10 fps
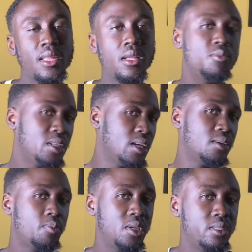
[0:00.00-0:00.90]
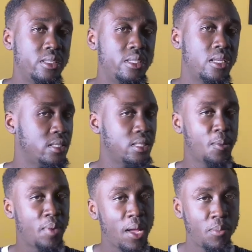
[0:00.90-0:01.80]
Them the politicians in the
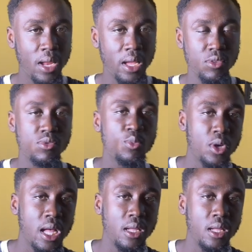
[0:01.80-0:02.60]
pipeline or some